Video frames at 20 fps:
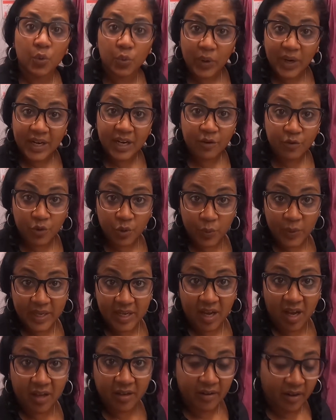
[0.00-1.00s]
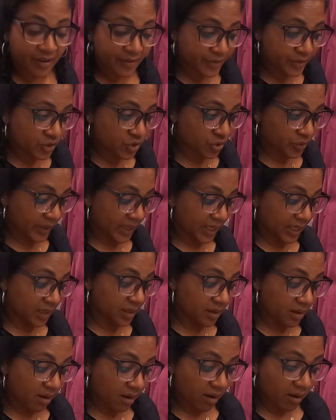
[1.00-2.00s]
Right after we got on the
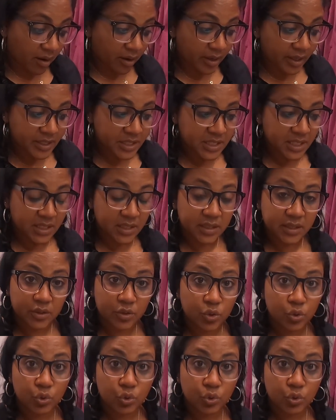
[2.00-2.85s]
train, our attendant,